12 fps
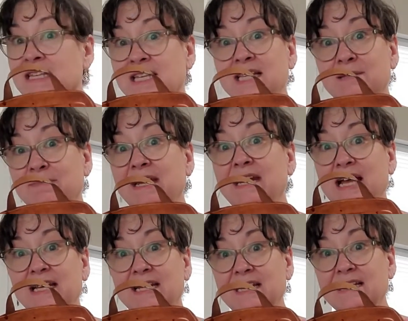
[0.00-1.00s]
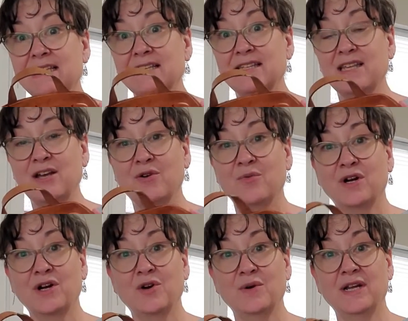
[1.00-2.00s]
since the mid-90s. So we're
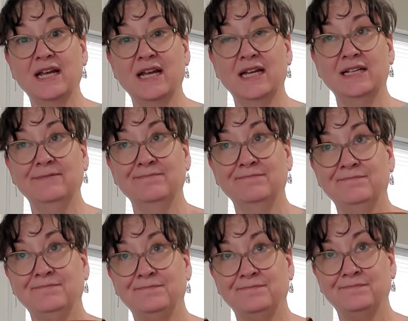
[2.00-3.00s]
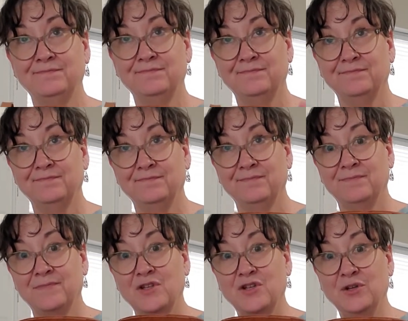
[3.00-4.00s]
going on,
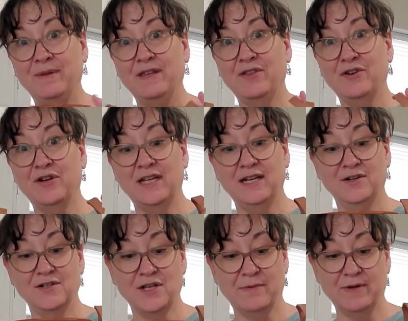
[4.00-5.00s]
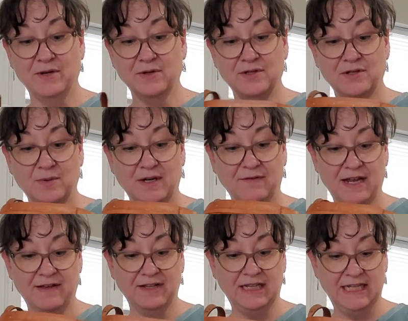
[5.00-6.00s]
could be 30 years almost,
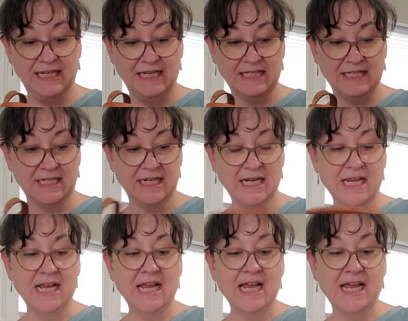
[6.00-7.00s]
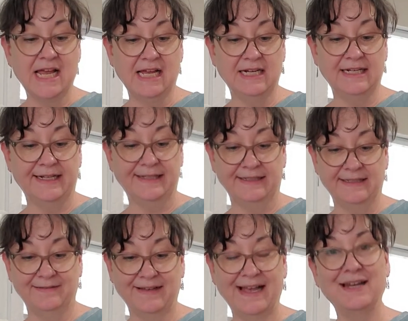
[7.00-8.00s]
25 at least. And
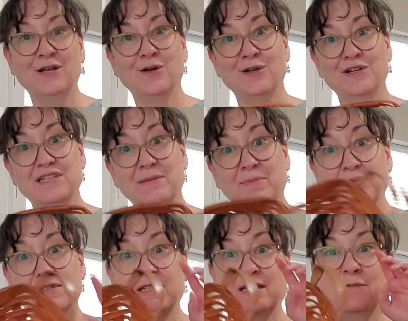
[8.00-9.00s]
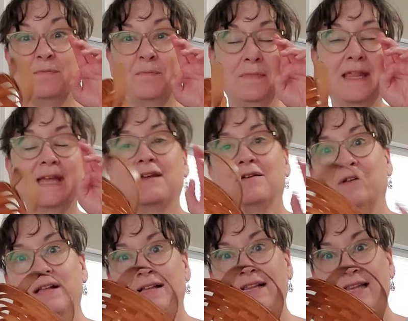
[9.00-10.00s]
I know you're supposed to, like,
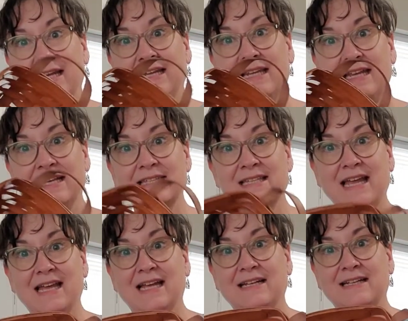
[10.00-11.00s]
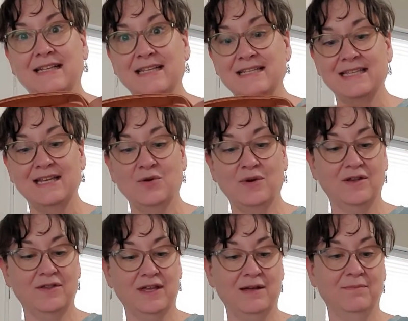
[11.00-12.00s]
clean these and linseed
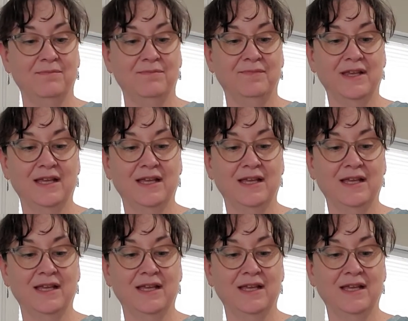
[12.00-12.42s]
oil them,